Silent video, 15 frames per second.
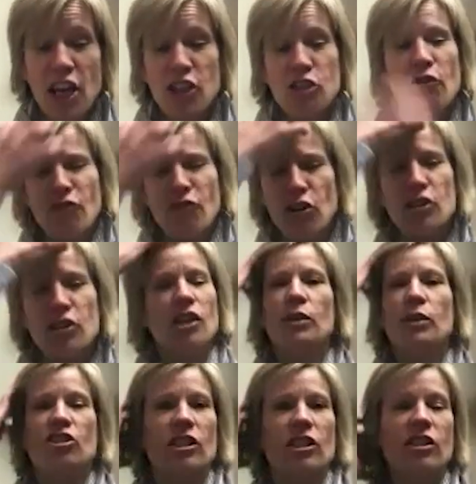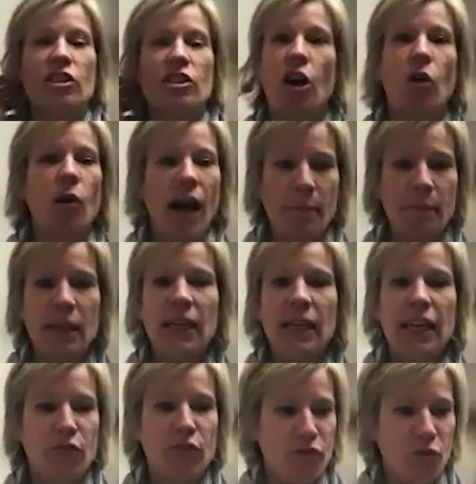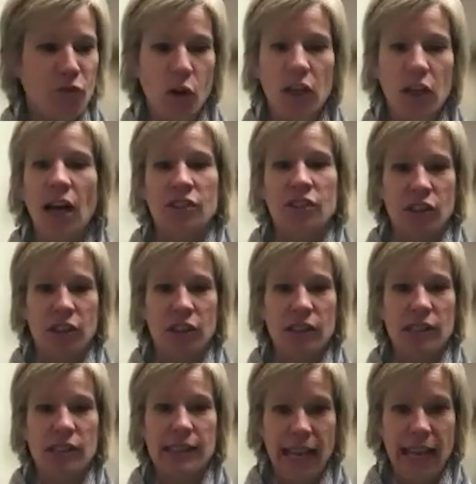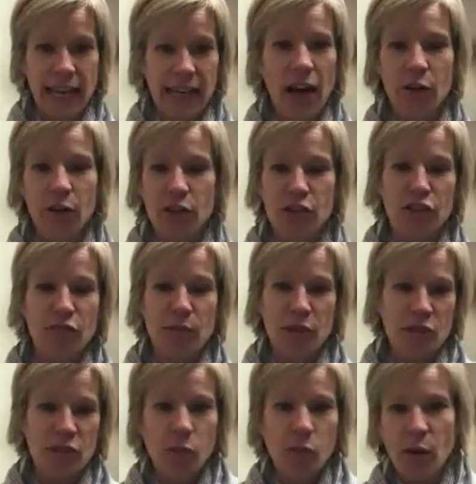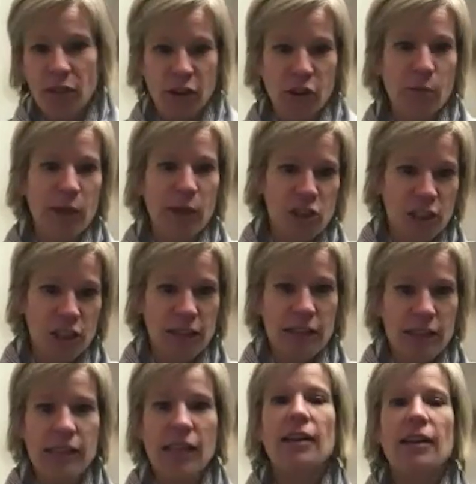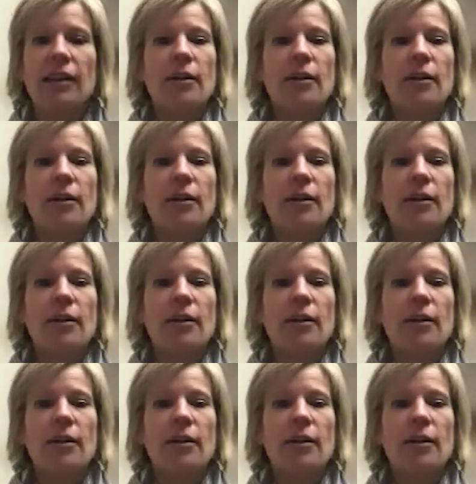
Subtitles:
So first it was just, oh, I'm going to give 4 concerts. It's 8 hours of music with intermissions.